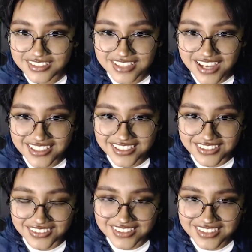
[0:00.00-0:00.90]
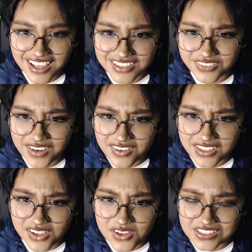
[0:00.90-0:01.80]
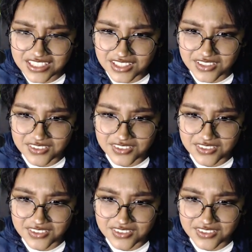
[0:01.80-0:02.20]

this is kind of cute. This guy is very lonely